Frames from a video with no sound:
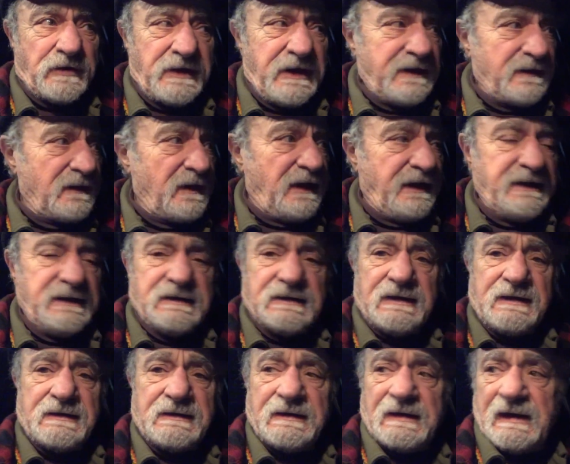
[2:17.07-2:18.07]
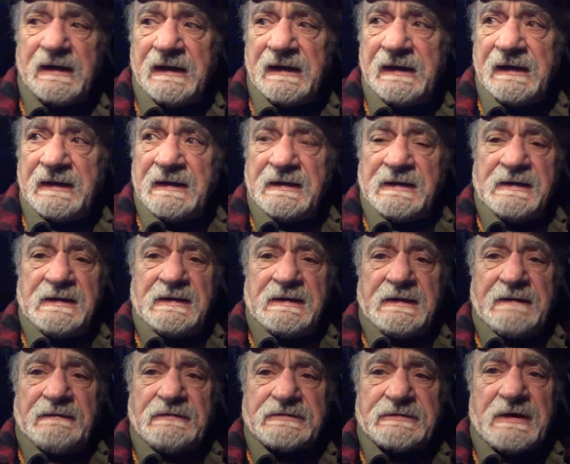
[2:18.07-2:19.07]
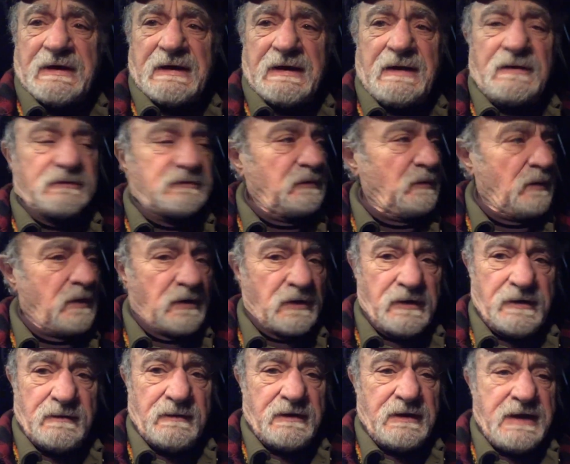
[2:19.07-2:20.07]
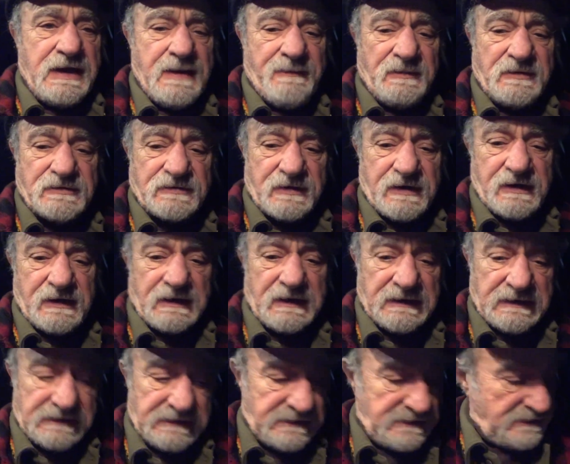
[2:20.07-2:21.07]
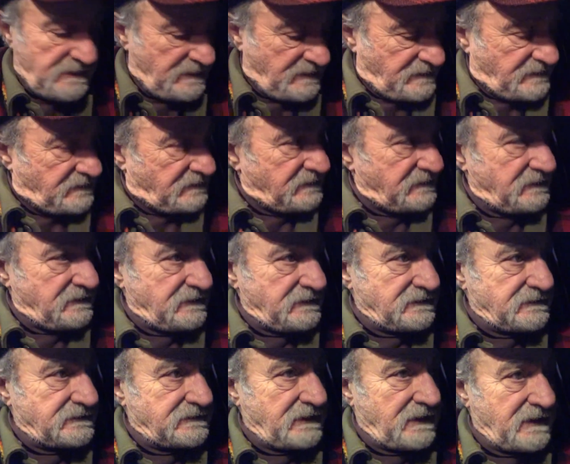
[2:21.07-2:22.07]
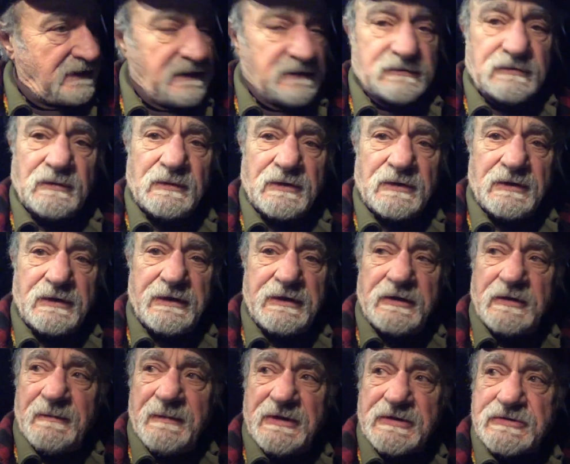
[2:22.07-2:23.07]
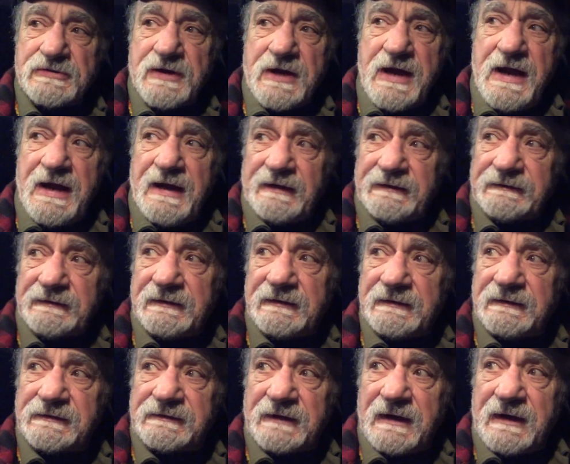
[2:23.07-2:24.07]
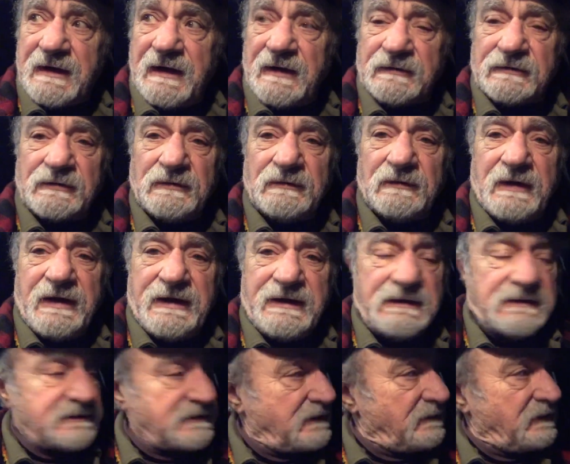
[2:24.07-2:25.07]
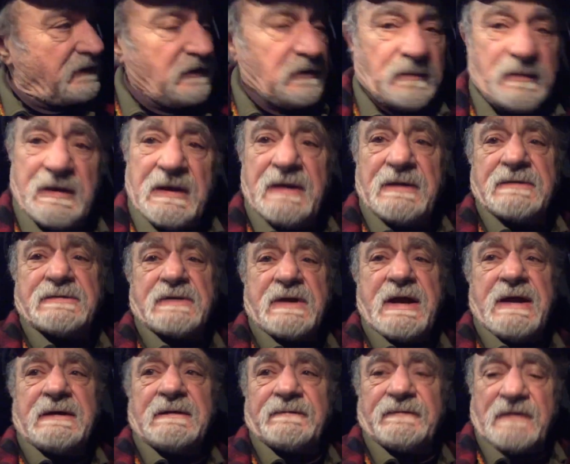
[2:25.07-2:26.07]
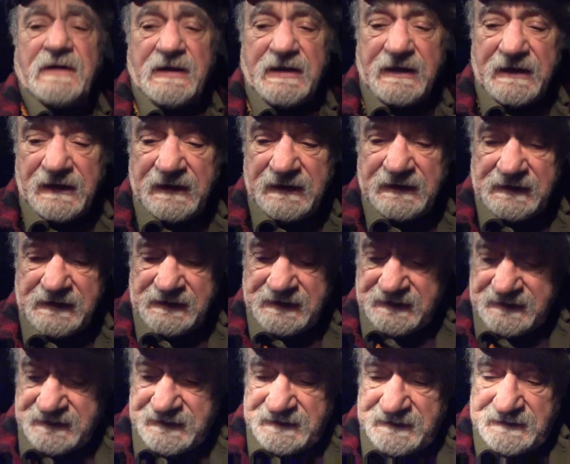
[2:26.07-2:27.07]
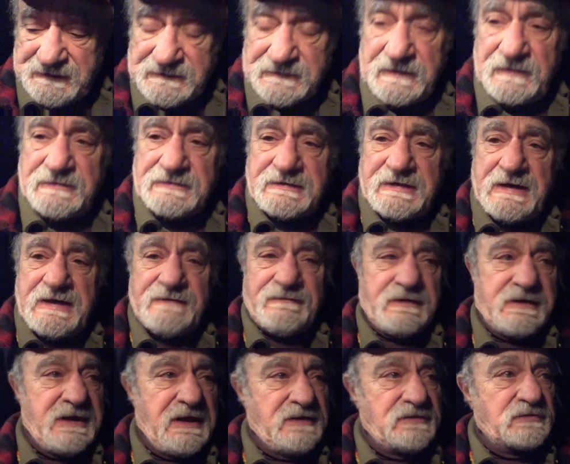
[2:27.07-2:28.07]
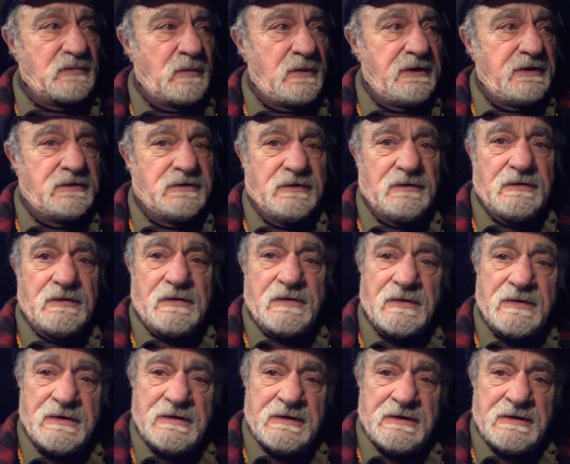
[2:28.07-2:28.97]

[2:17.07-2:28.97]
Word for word: daylight. And uh, if you start out too early, what happens, Rick? Start out too early and you miss tracks. You start out too late and somebody will be on the track in front of you. So it's kind of a catch-22.